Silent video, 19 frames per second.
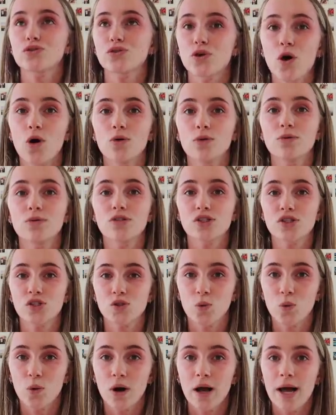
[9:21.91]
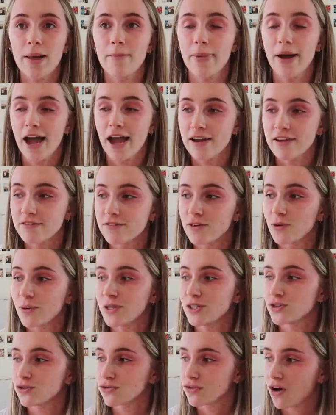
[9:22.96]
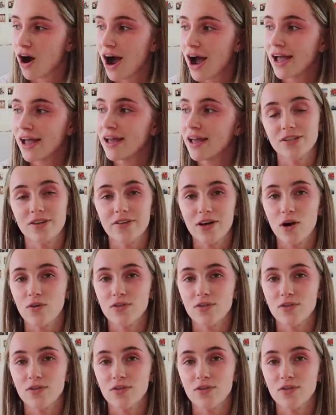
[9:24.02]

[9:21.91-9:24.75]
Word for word: so sore and painful and dry because like,